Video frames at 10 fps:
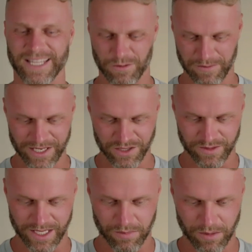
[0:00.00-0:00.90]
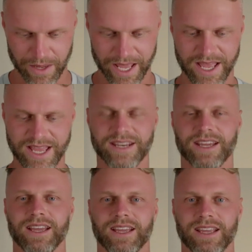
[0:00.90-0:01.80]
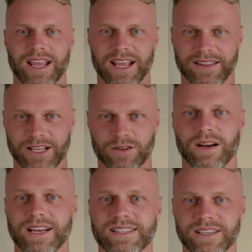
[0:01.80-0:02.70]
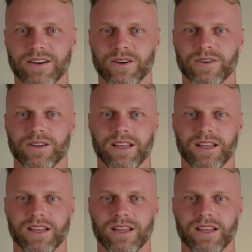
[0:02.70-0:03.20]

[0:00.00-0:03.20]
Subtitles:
They want to make sure they're prepared and they're ready to go.